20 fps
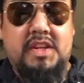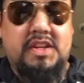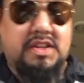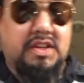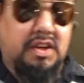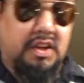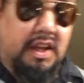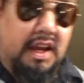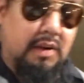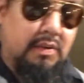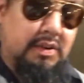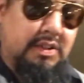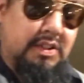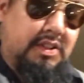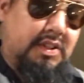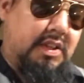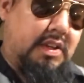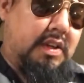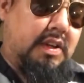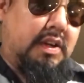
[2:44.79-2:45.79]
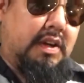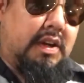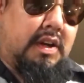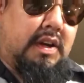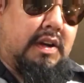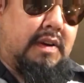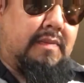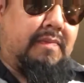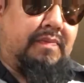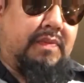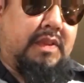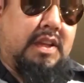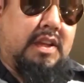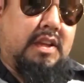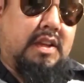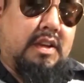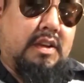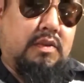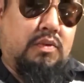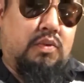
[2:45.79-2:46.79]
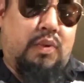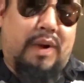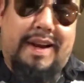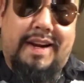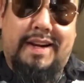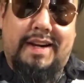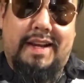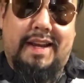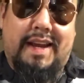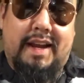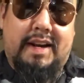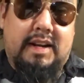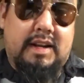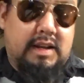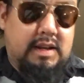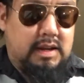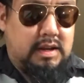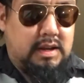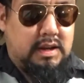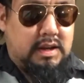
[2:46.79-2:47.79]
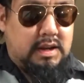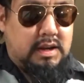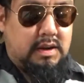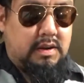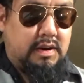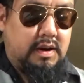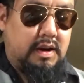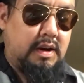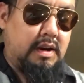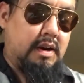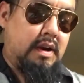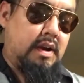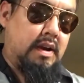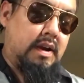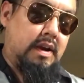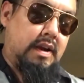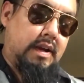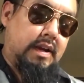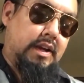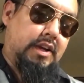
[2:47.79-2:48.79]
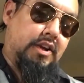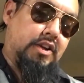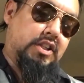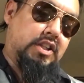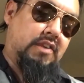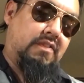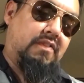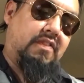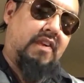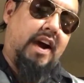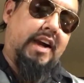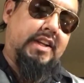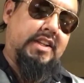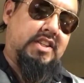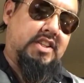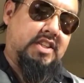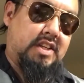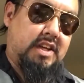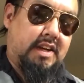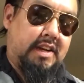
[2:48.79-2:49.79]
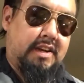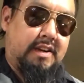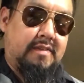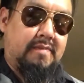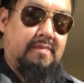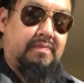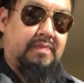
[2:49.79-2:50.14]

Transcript: So that was the wet it again. All right. Here's the fine side.